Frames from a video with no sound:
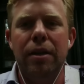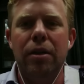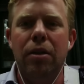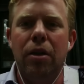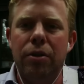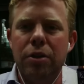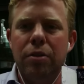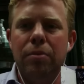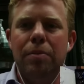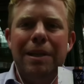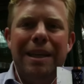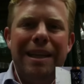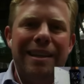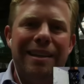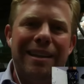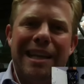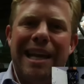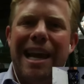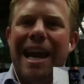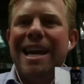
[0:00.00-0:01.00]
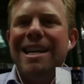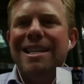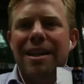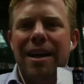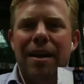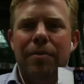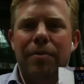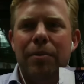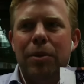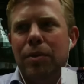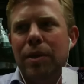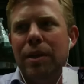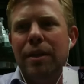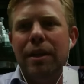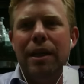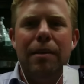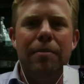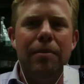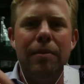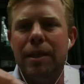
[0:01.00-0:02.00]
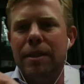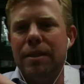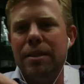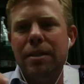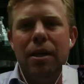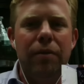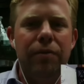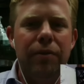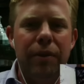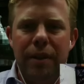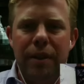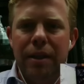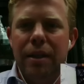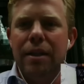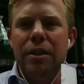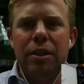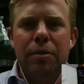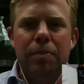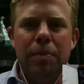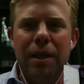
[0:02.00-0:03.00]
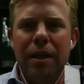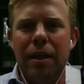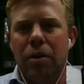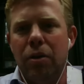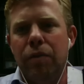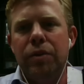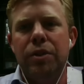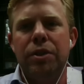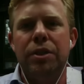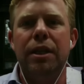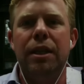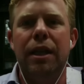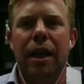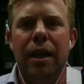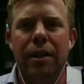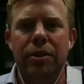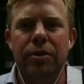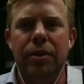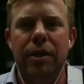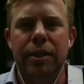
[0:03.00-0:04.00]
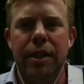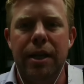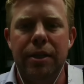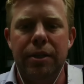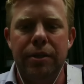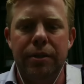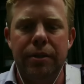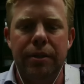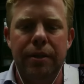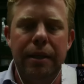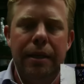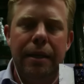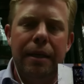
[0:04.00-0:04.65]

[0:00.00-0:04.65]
And also being the liaison between them and myself, and just be there to oversee a lot of the transactions.